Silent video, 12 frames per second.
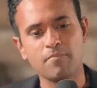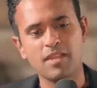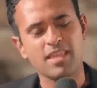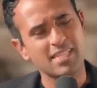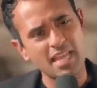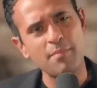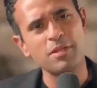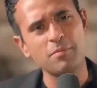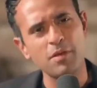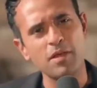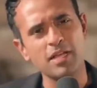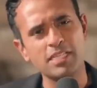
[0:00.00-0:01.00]
This came
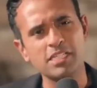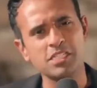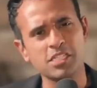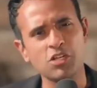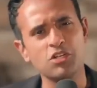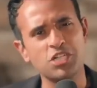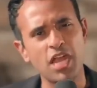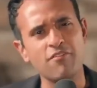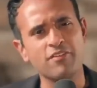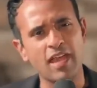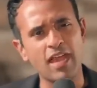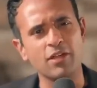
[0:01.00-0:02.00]
into existence under
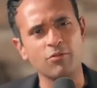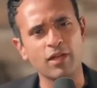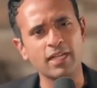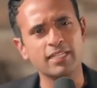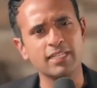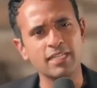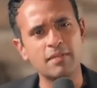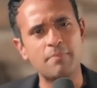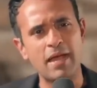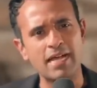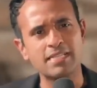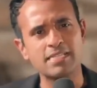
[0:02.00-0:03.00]
JFK, right? Didn't he
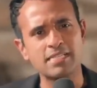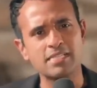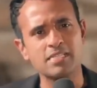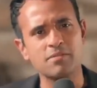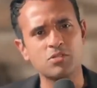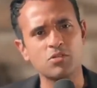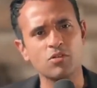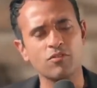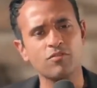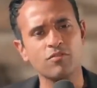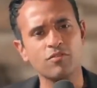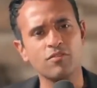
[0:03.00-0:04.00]
pass some sort of